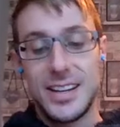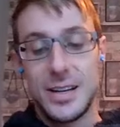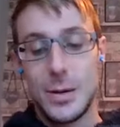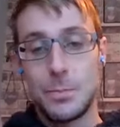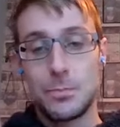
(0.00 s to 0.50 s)

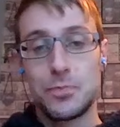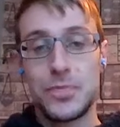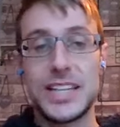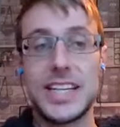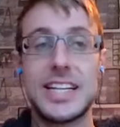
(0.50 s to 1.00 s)
um,
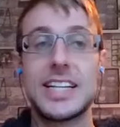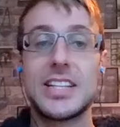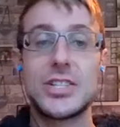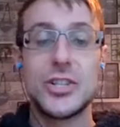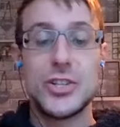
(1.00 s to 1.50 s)
getting
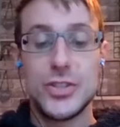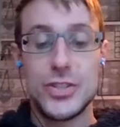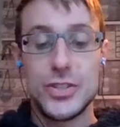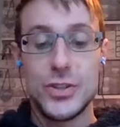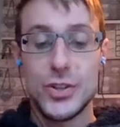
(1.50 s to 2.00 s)
this
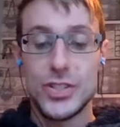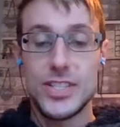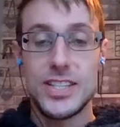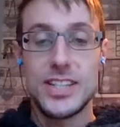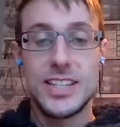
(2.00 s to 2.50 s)
news
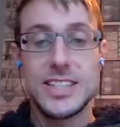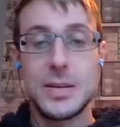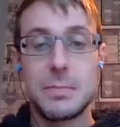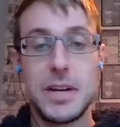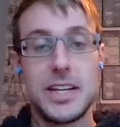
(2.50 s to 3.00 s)
constantly is
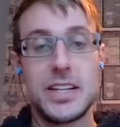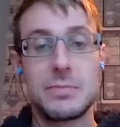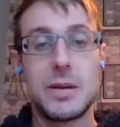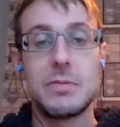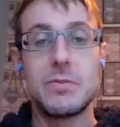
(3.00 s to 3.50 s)
like making us
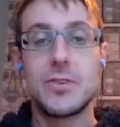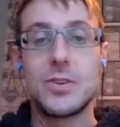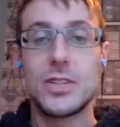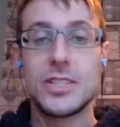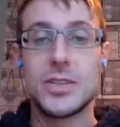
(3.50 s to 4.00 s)
maybe
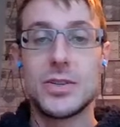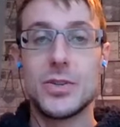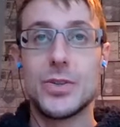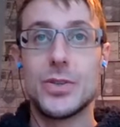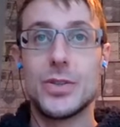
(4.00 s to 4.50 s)
feel as
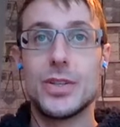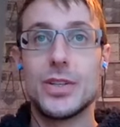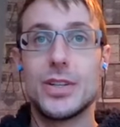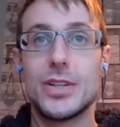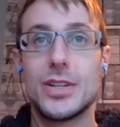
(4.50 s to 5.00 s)
though
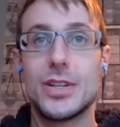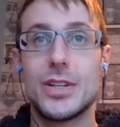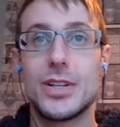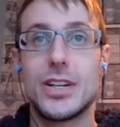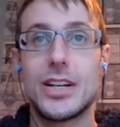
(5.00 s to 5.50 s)

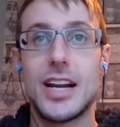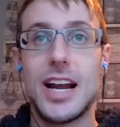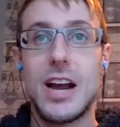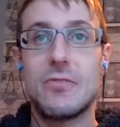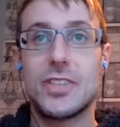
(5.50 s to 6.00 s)

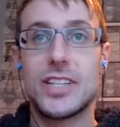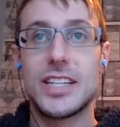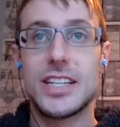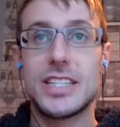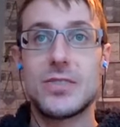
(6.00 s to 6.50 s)

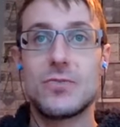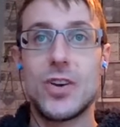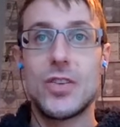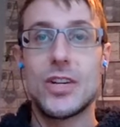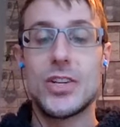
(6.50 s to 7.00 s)
everything is
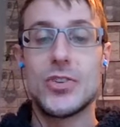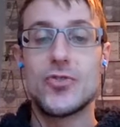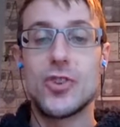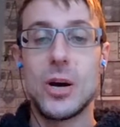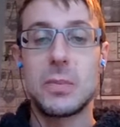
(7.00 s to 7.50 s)
very
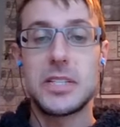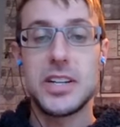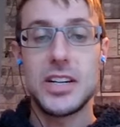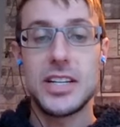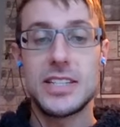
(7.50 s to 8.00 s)

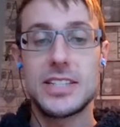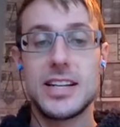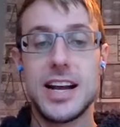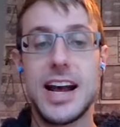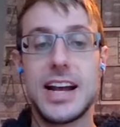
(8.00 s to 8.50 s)

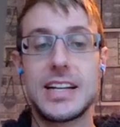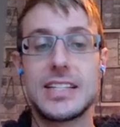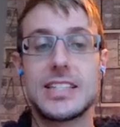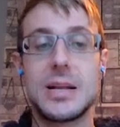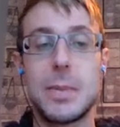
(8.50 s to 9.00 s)
dramatized, and
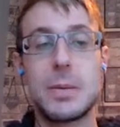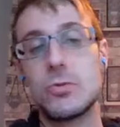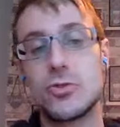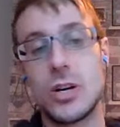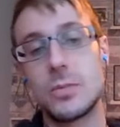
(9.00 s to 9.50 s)
then
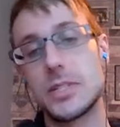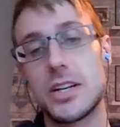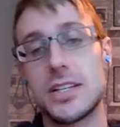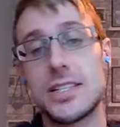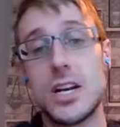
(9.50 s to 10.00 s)
people
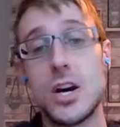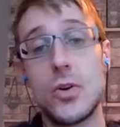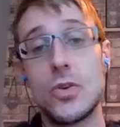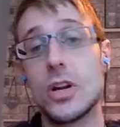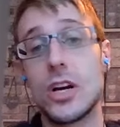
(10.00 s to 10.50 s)
dramatize their
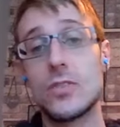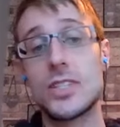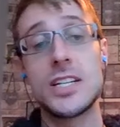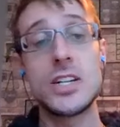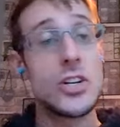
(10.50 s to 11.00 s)
own
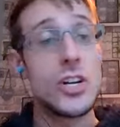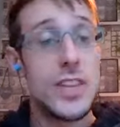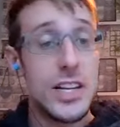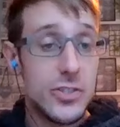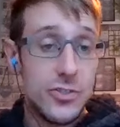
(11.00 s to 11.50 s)
lives. I don't know if
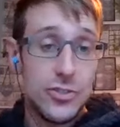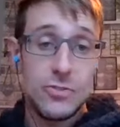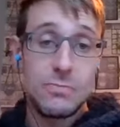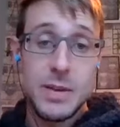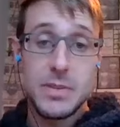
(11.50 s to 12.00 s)
that's
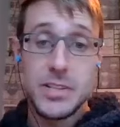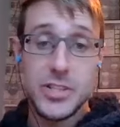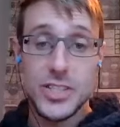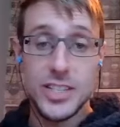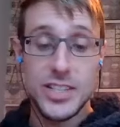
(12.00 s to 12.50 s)
true. Maybe it's
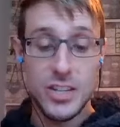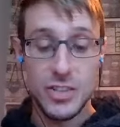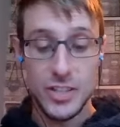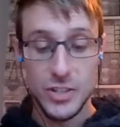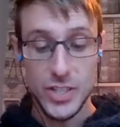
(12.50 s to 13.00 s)
just a
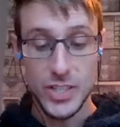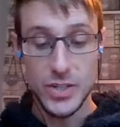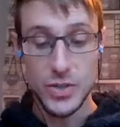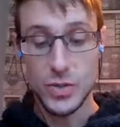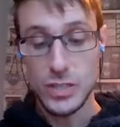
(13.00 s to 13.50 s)
theory, just a
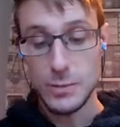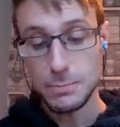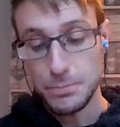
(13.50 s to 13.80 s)
thought.